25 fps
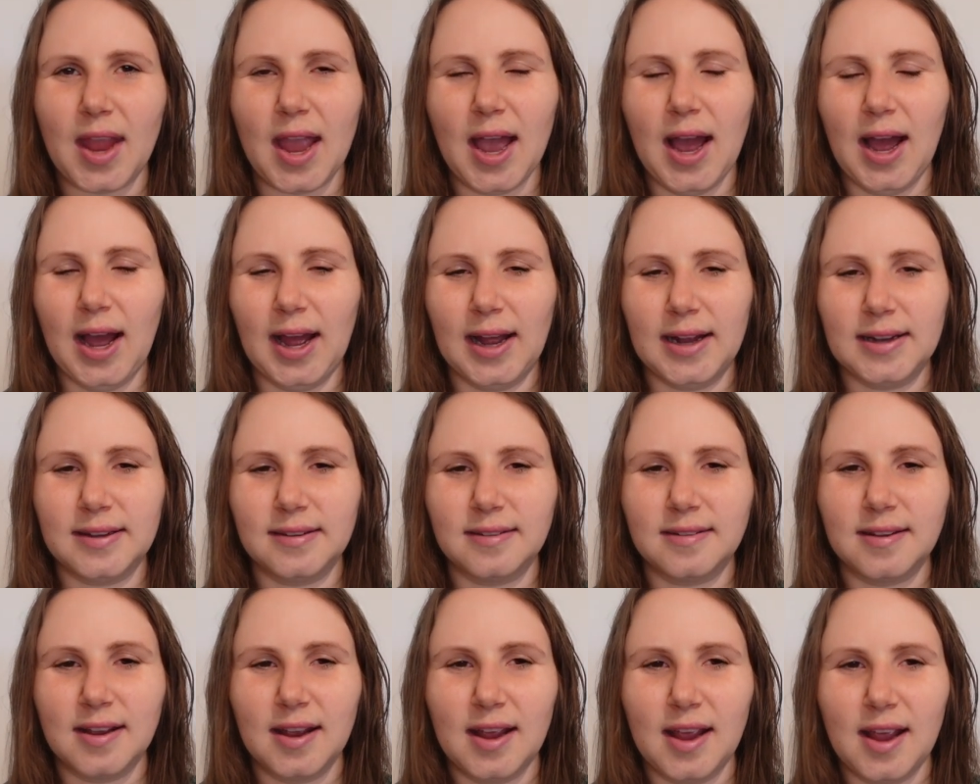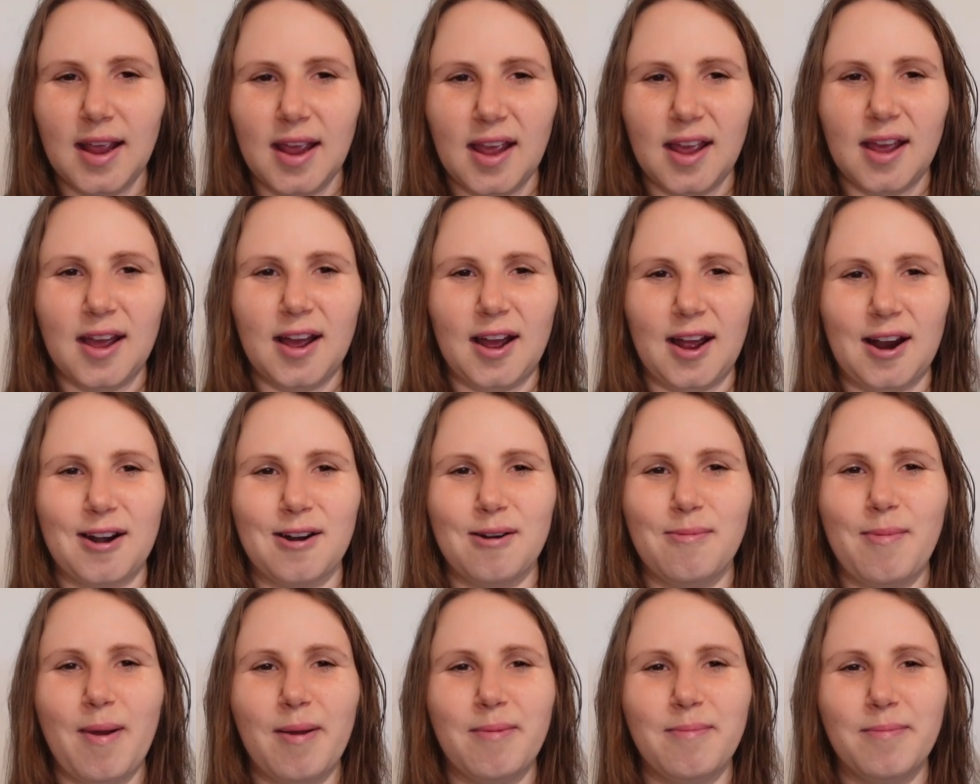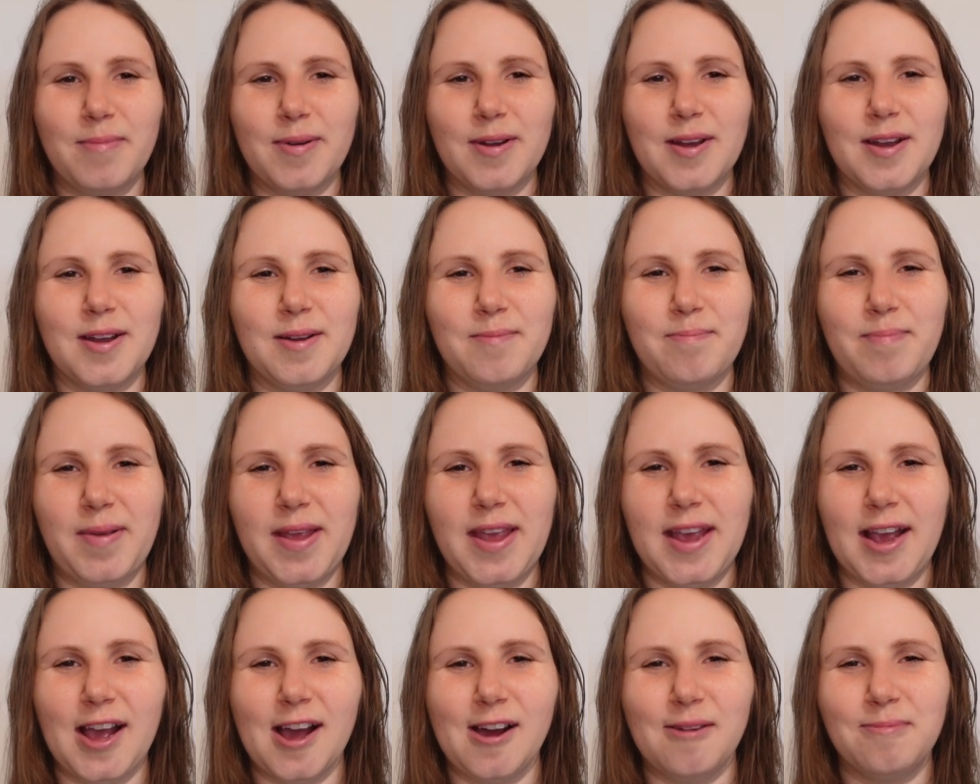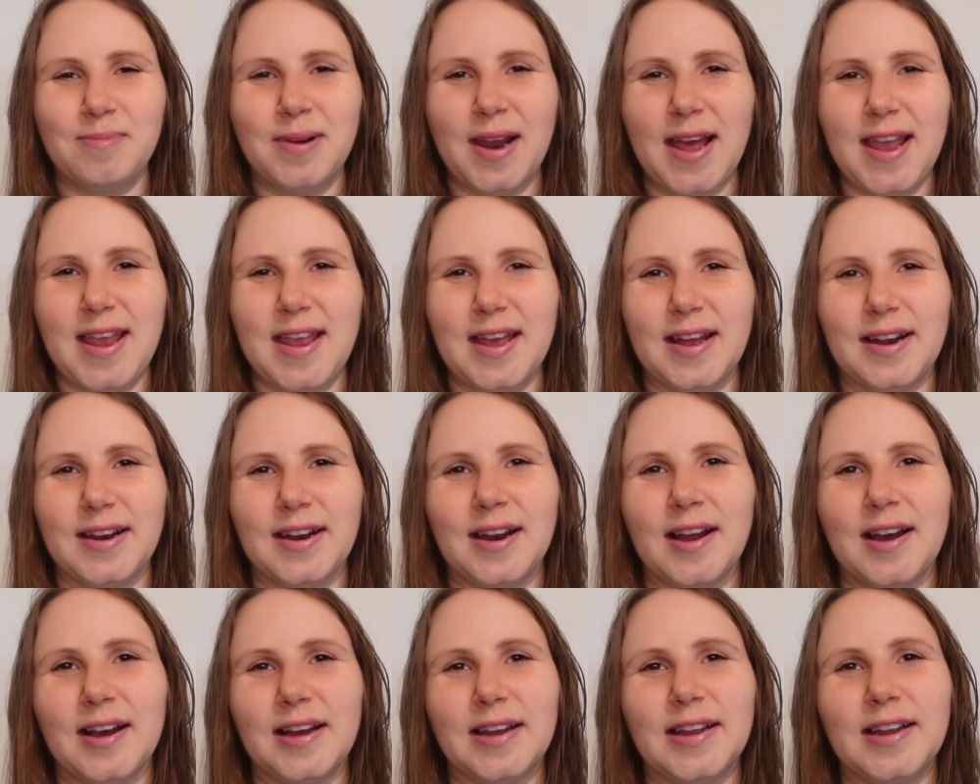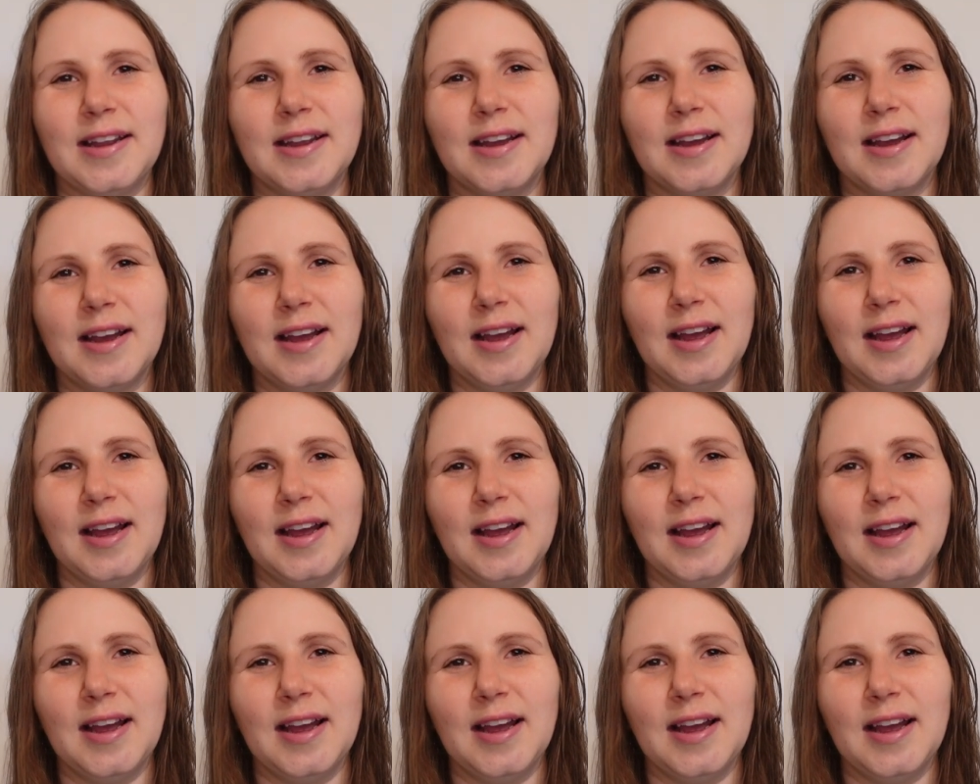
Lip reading: And I remember being up late at night